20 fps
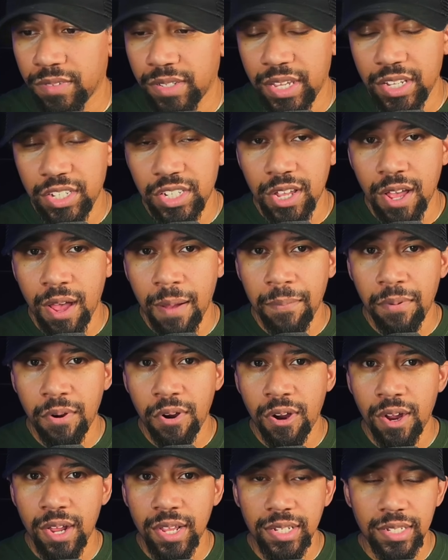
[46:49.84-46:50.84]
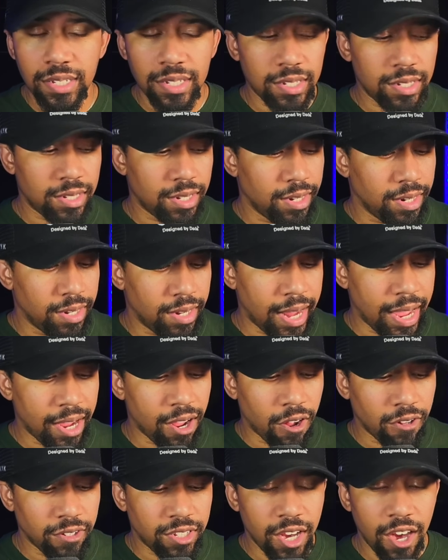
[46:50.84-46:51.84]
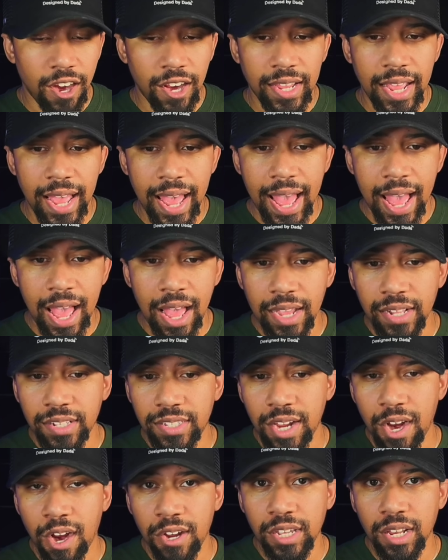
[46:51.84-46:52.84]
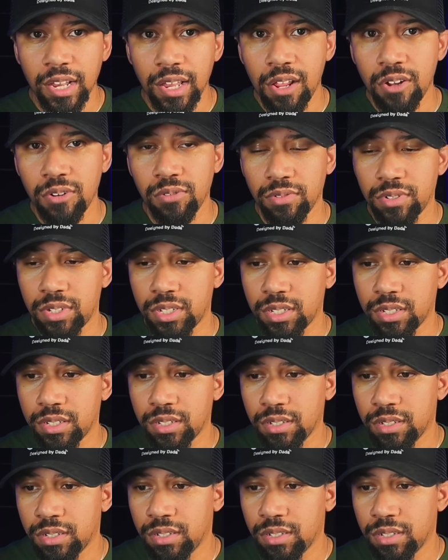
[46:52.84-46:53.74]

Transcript: These young boys, they gonna turn you out and turn you loose.